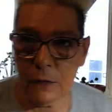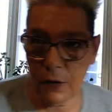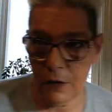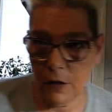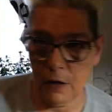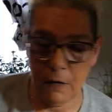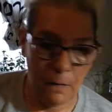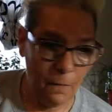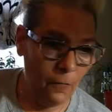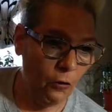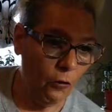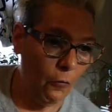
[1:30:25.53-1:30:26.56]
with her.
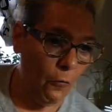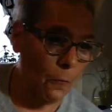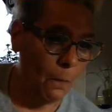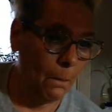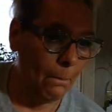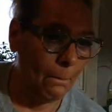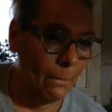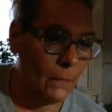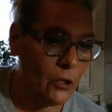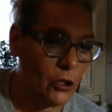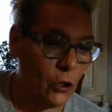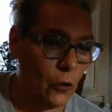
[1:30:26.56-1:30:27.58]

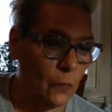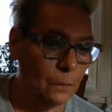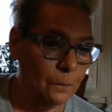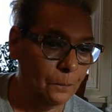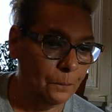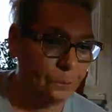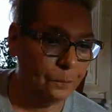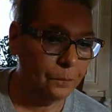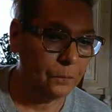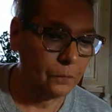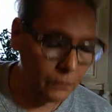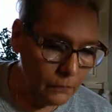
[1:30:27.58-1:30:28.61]
So,
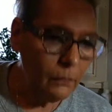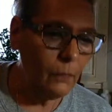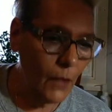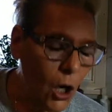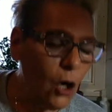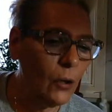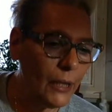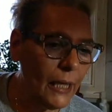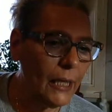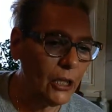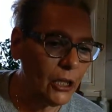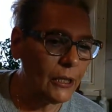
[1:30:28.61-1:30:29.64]

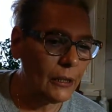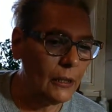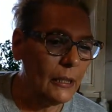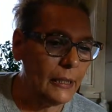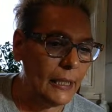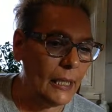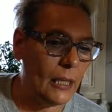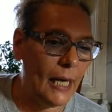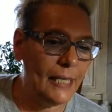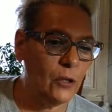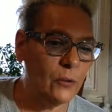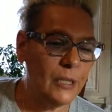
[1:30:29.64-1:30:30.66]
okay, good. Yeah,
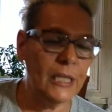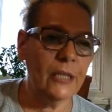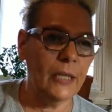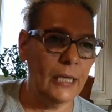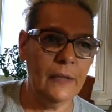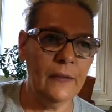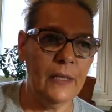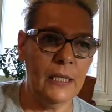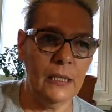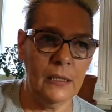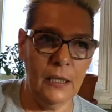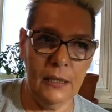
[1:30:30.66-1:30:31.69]
I don't hear anything
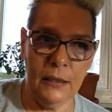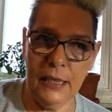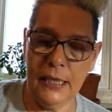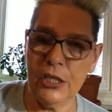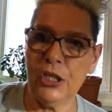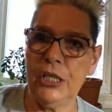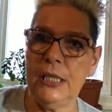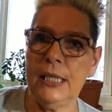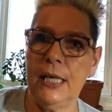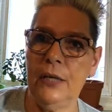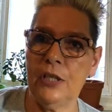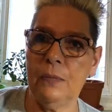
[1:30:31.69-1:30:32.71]
in, unless she
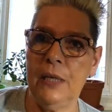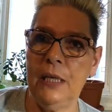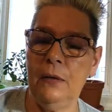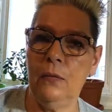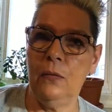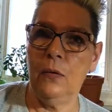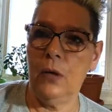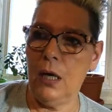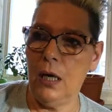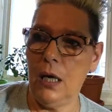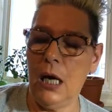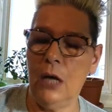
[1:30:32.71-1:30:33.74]
tells me
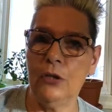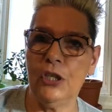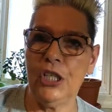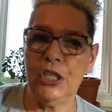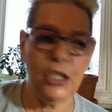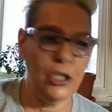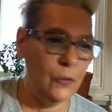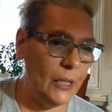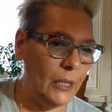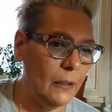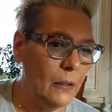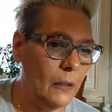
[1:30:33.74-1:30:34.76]
how she's doing.